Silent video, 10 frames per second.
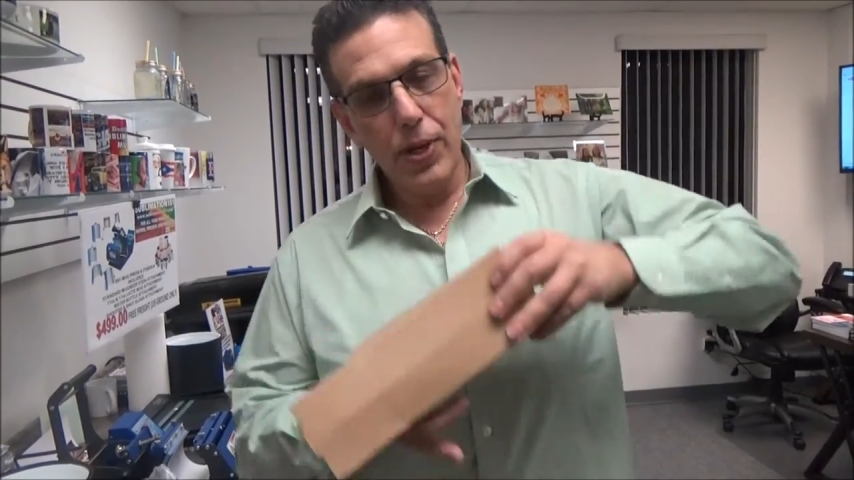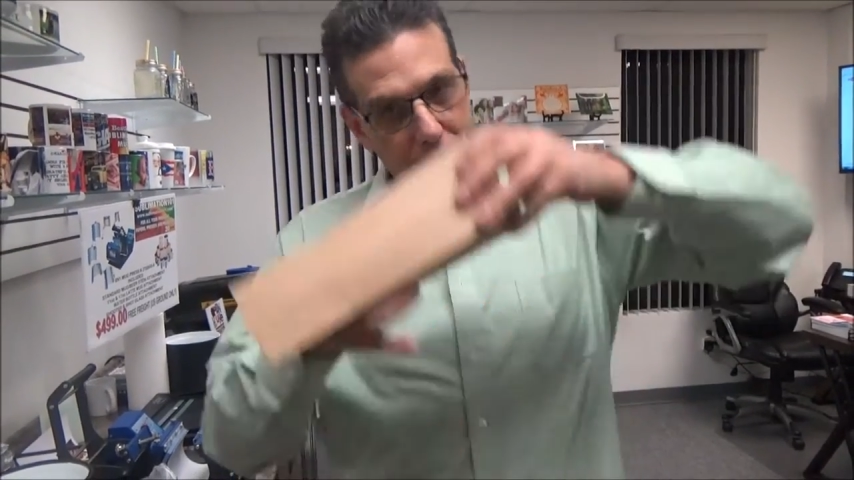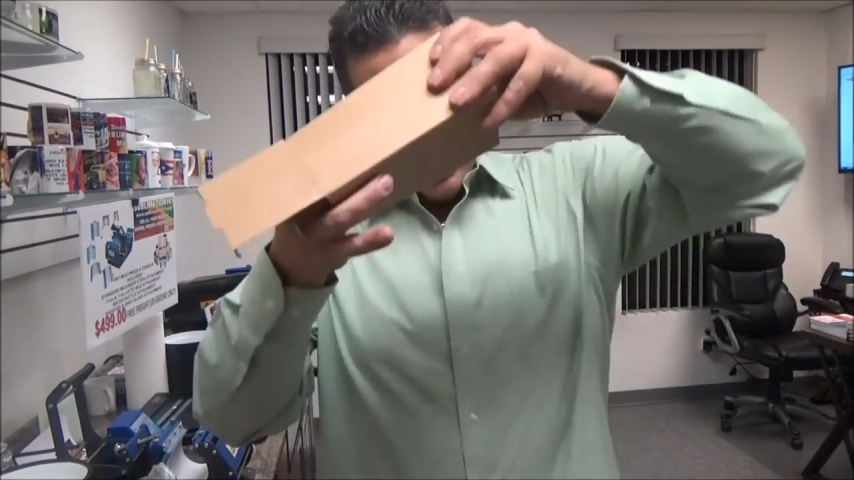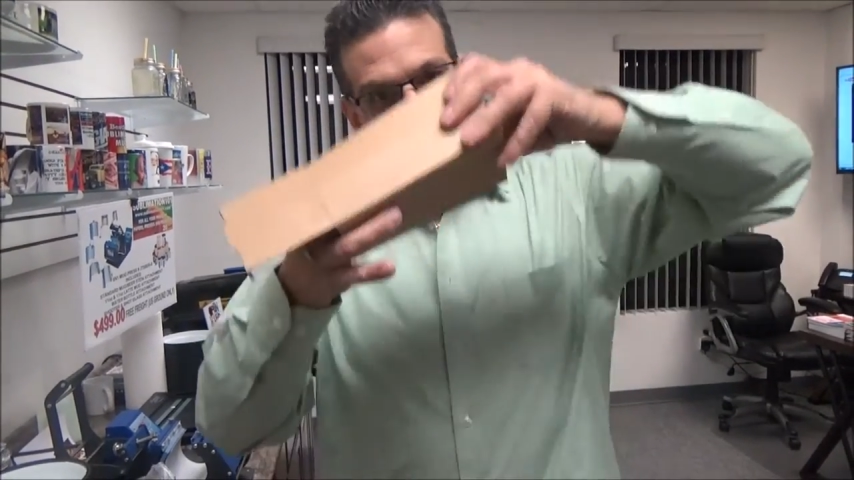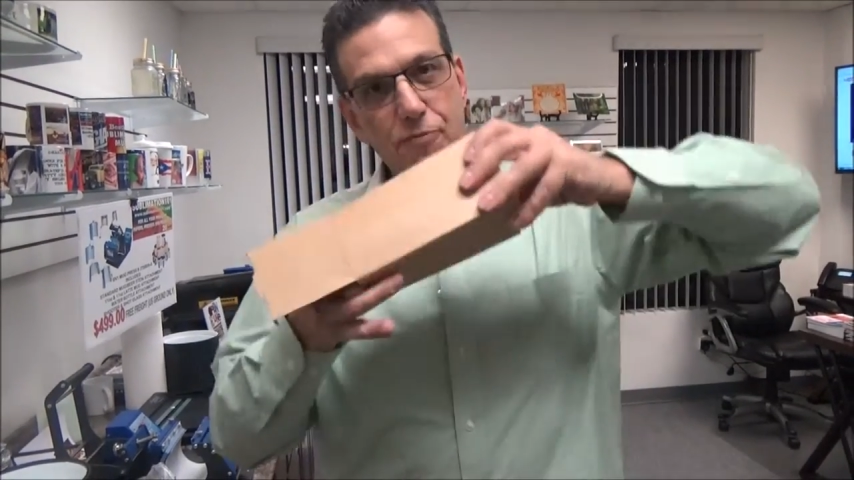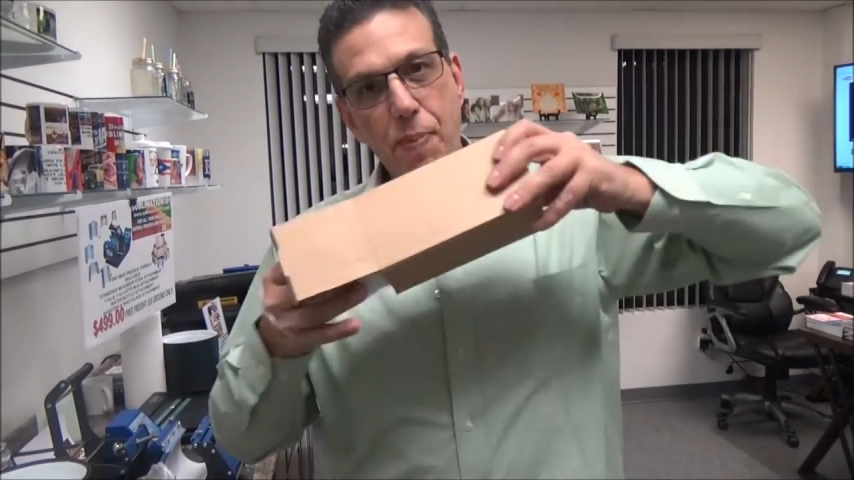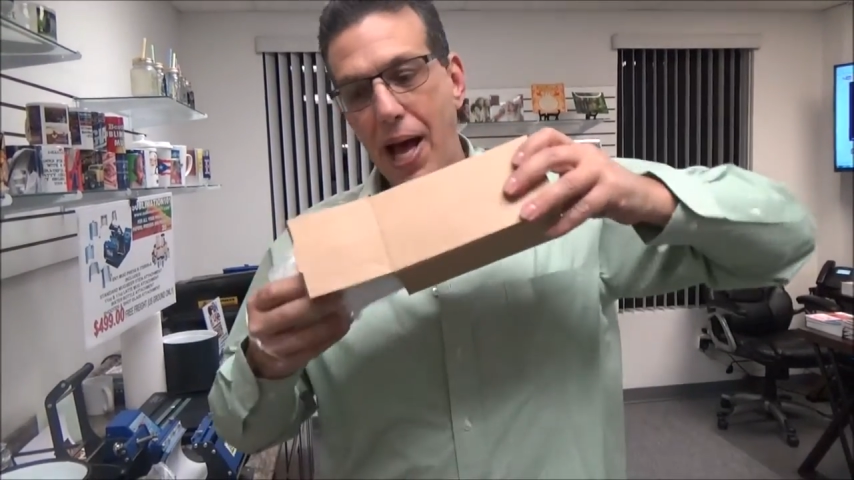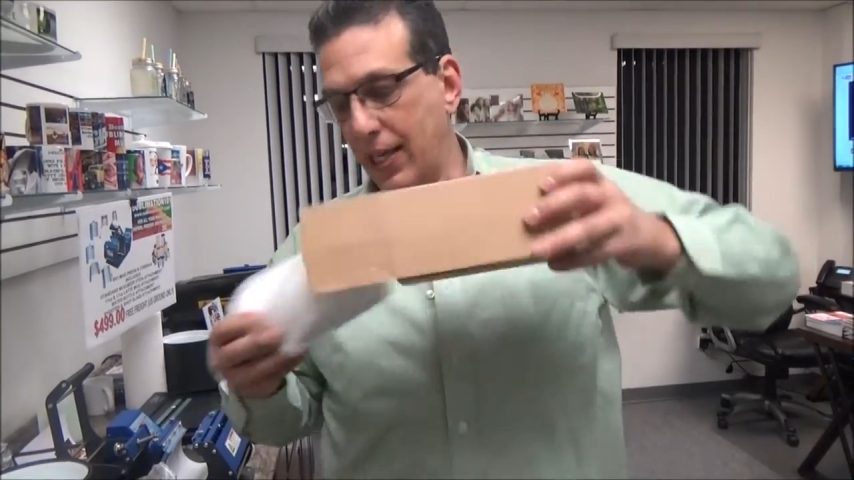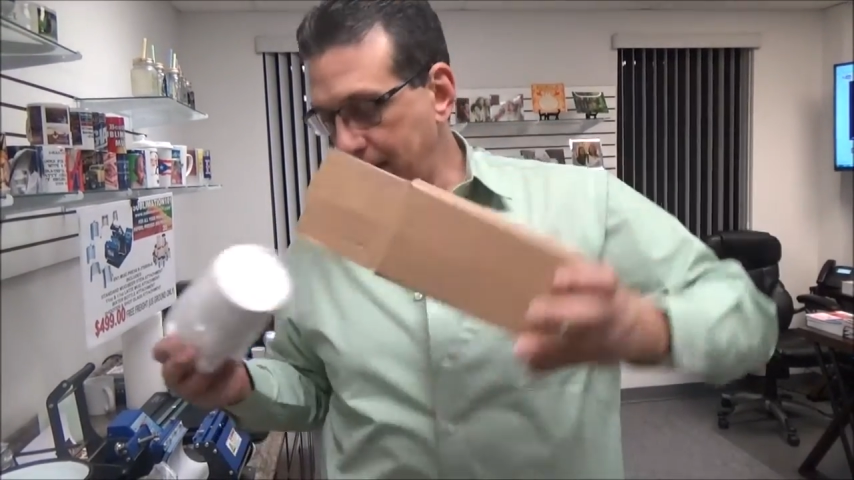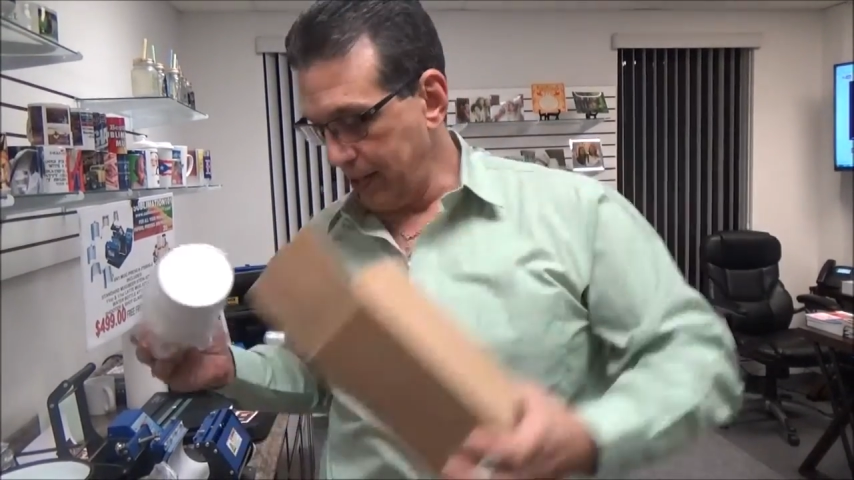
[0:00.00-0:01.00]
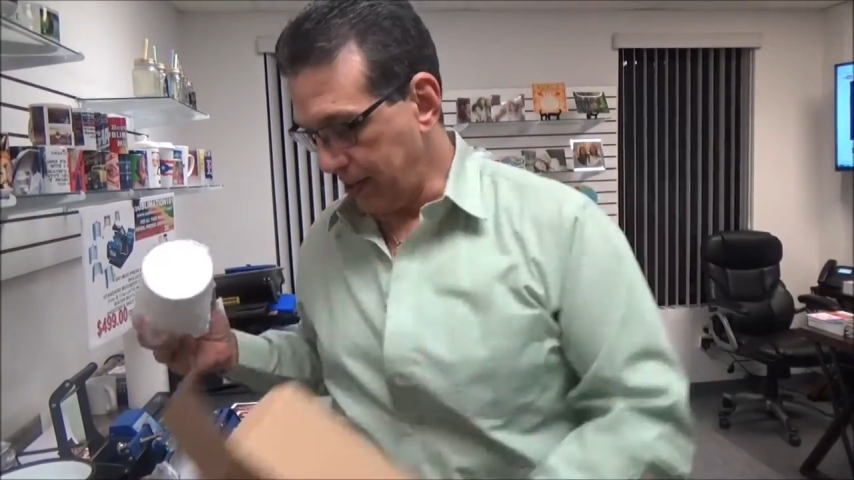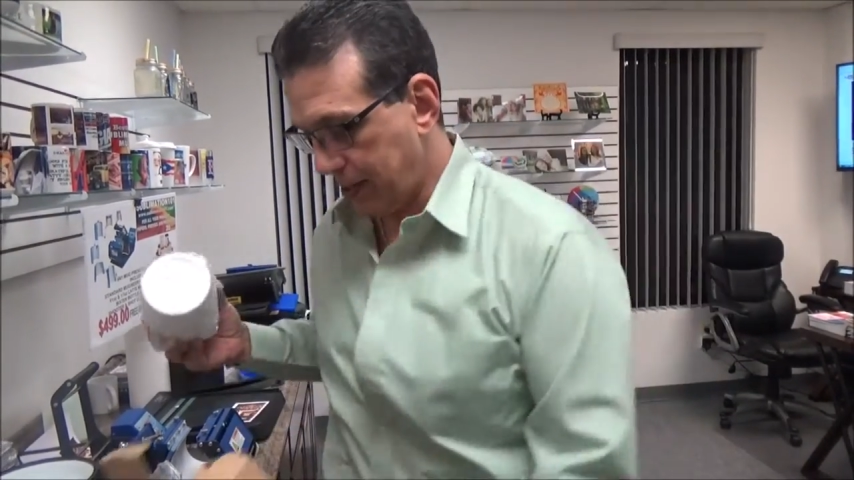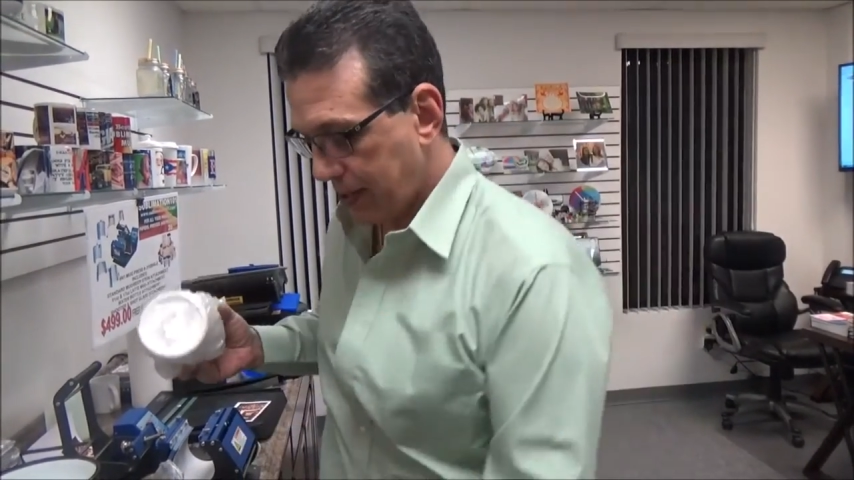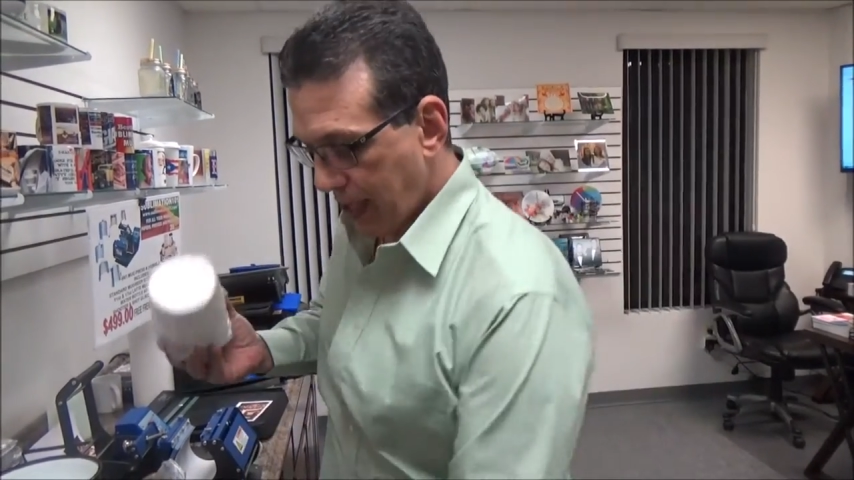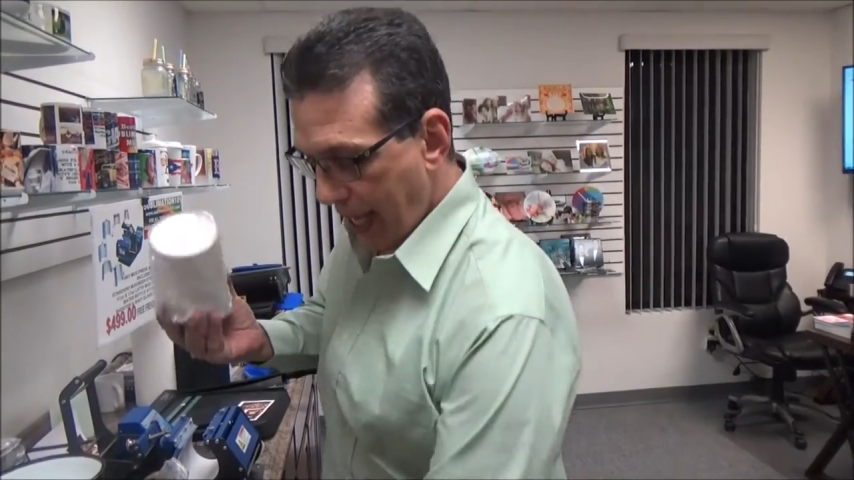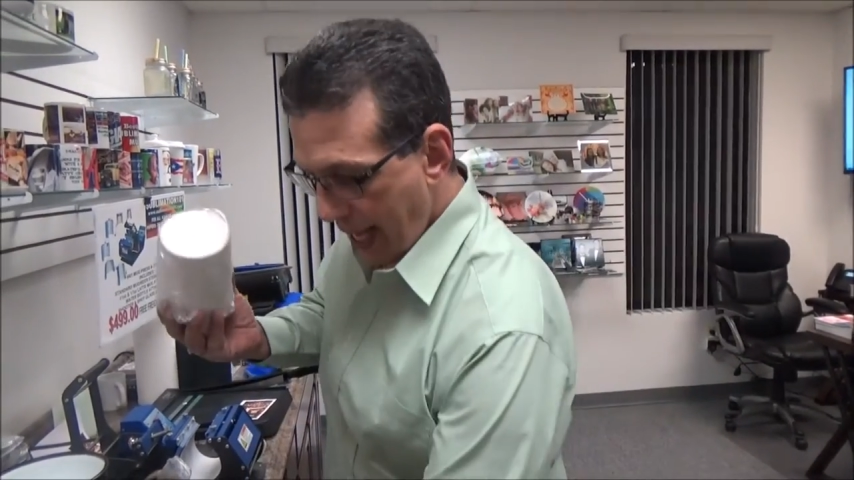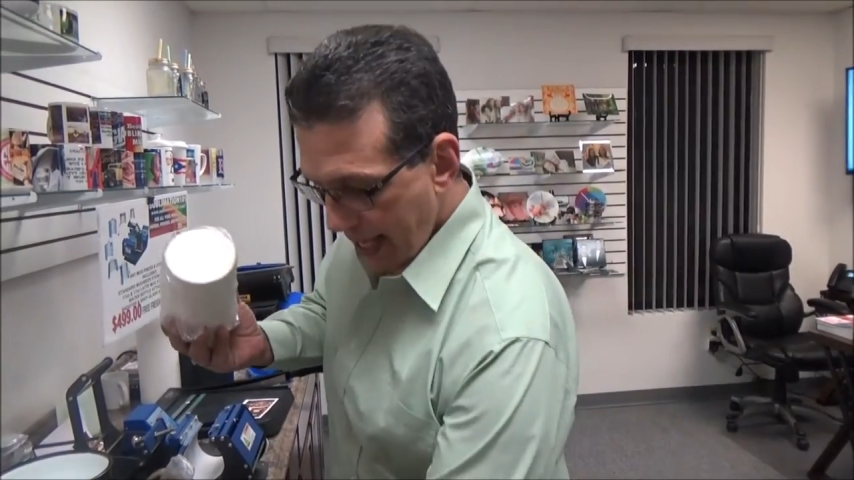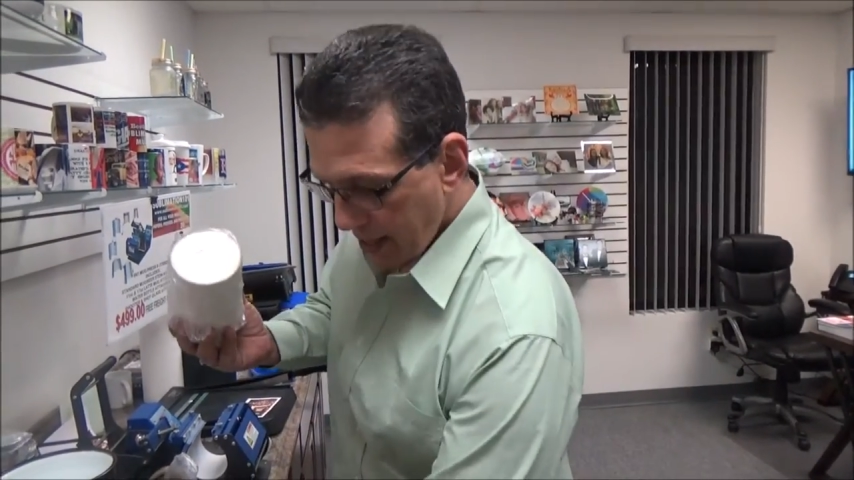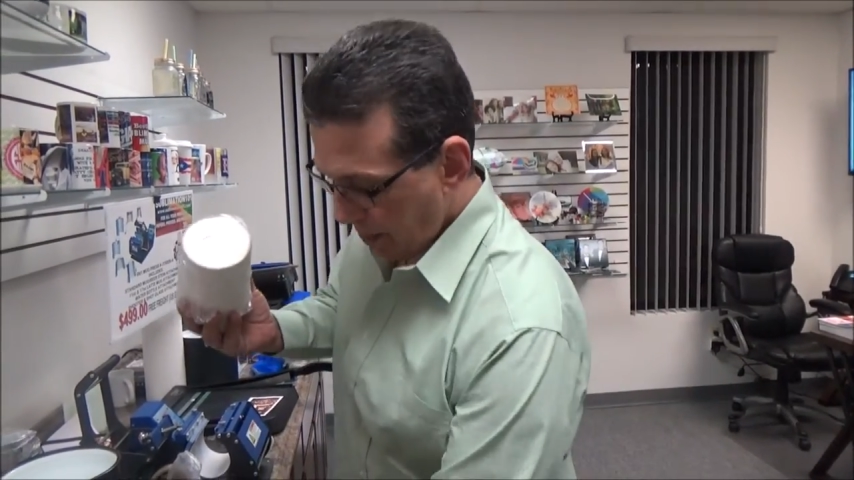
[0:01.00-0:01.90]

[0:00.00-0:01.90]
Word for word: with the gift boxes. and the